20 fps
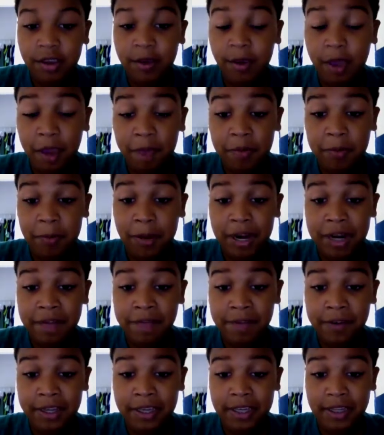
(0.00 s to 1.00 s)
everybody
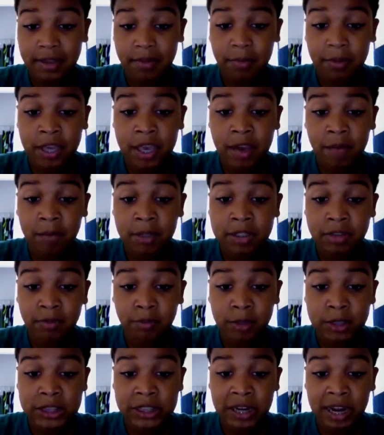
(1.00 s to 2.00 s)
forgets
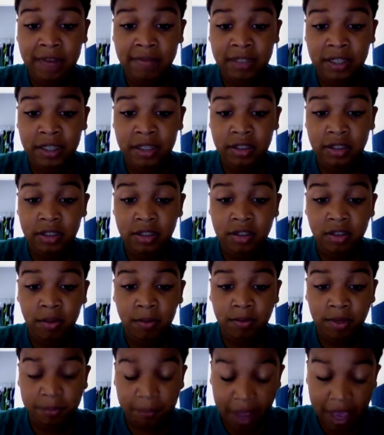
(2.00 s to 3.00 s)
we drafted the
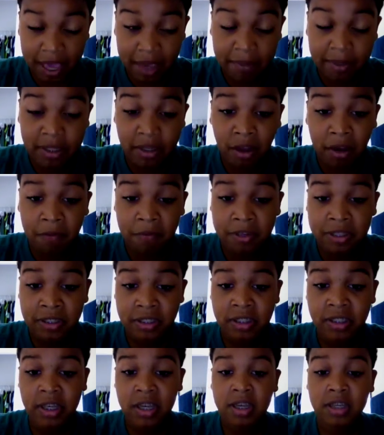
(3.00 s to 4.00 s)
Miami
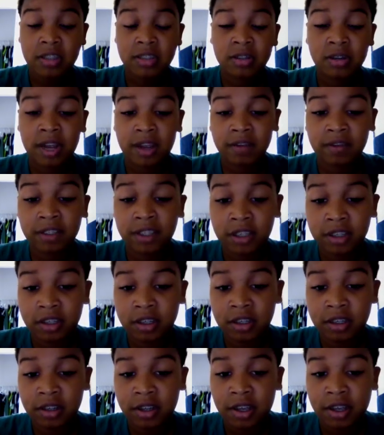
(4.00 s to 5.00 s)
Dolphins
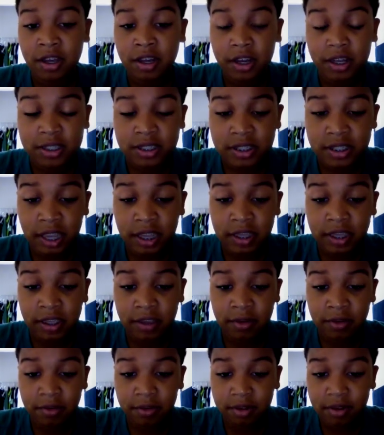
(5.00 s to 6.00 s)
drafted a
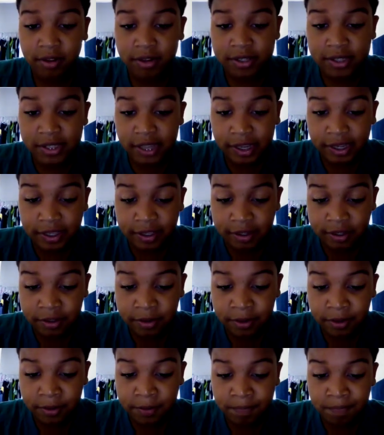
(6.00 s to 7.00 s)
second
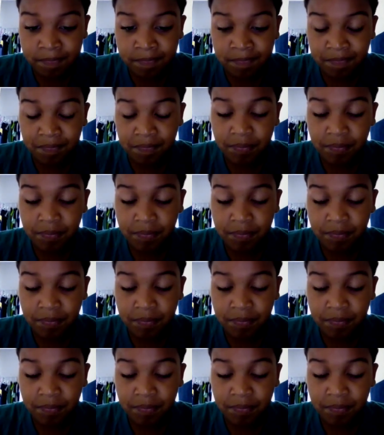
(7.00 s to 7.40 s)
round